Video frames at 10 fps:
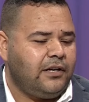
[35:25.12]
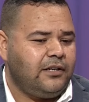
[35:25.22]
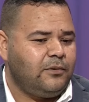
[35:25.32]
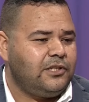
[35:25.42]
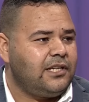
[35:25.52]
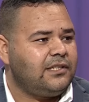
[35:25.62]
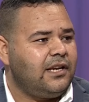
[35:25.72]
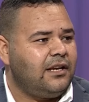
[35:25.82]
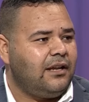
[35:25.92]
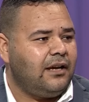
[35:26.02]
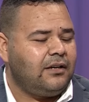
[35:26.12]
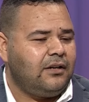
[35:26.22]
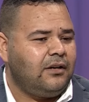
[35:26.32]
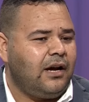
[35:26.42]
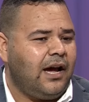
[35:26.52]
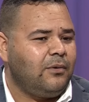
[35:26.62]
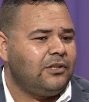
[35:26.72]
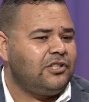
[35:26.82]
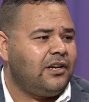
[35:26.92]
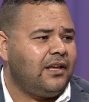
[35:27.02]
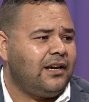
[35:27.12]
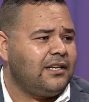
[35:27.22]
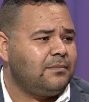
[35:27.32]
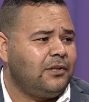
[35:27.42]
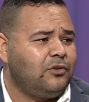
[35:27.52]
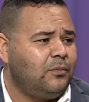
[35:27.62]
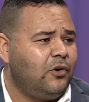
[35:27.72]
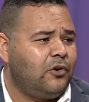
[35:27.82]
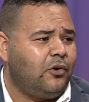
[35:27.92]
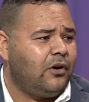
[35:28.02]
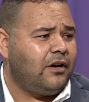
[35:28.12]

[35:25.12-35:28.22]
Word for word: here, we just saying like, oh, I will share the gospel tomorrow or